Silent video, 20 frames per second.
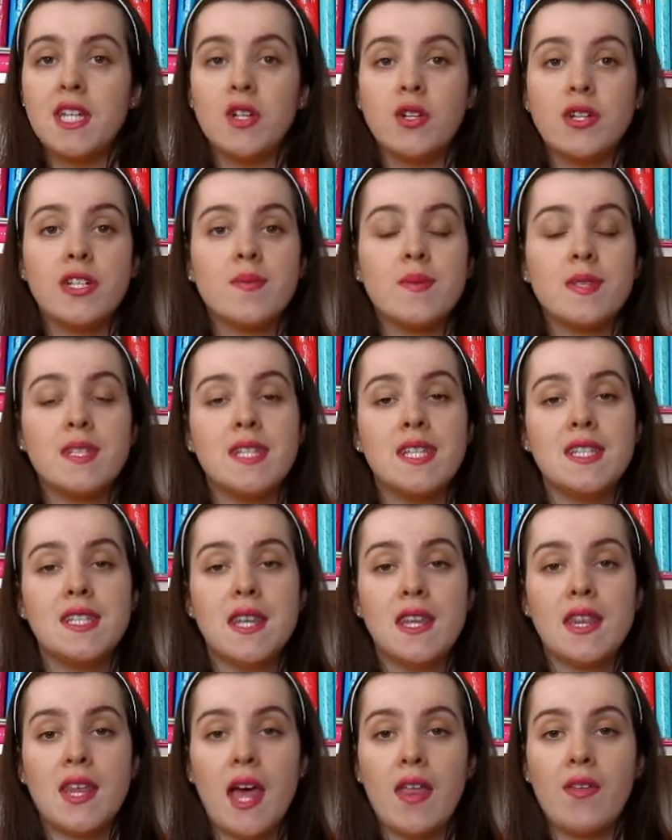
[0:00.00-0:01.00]
Christmas
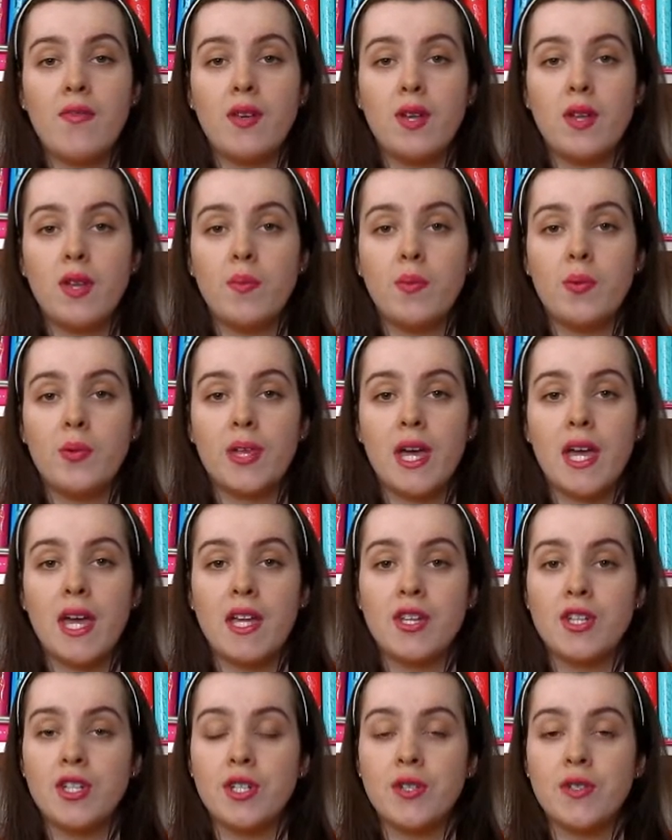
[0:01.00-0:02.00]
season that they had the vanilla brulee
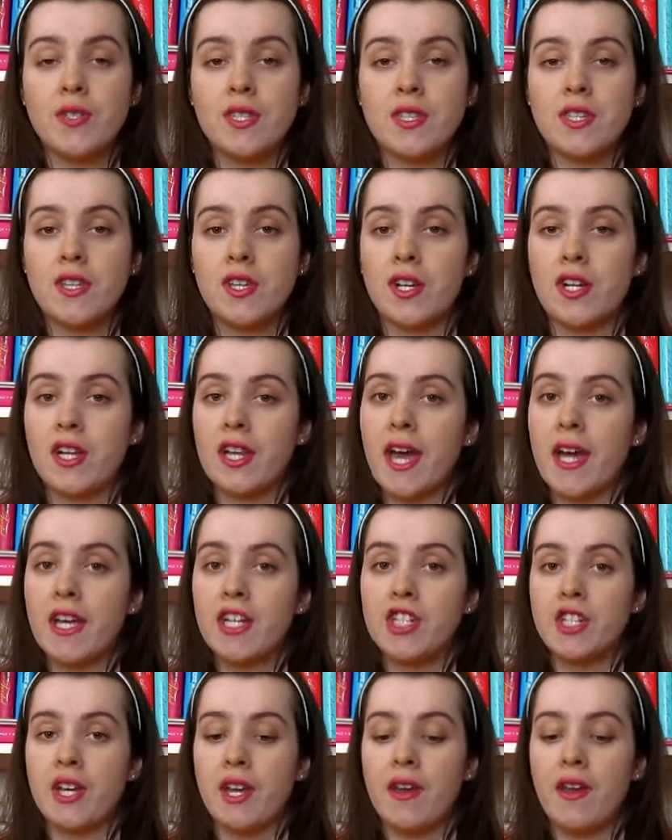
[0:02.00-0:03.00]
introduced into their
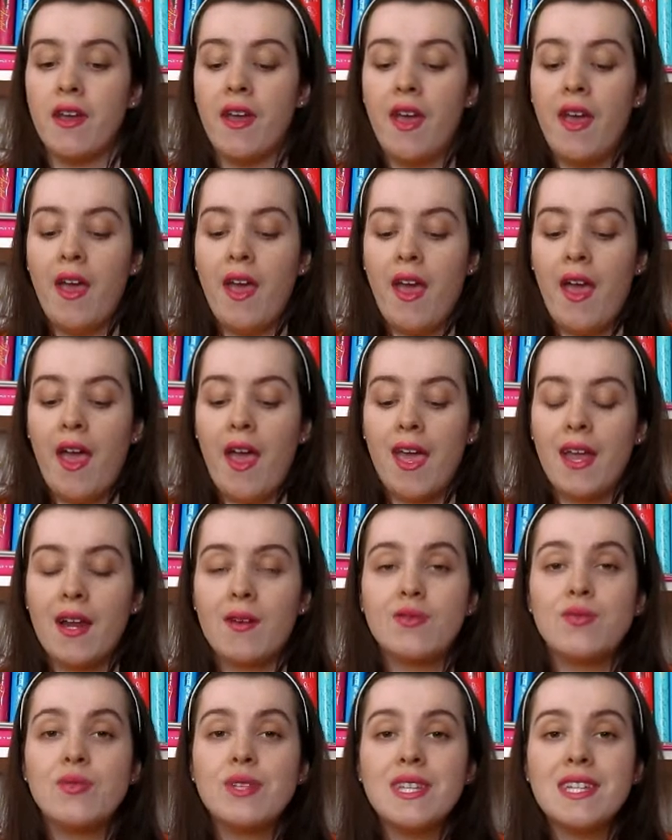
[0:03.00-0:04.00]
collection, and
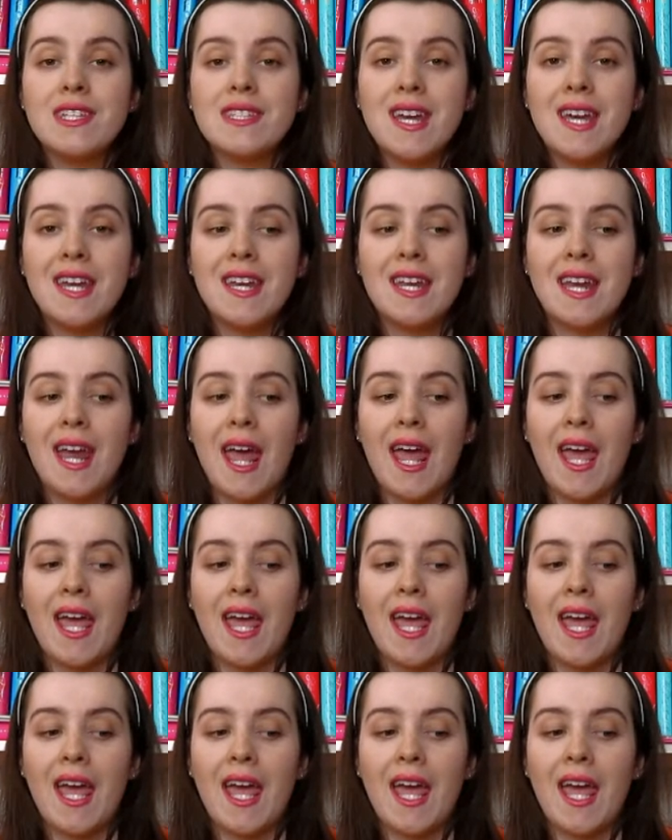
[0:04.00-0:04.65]
I was really excited.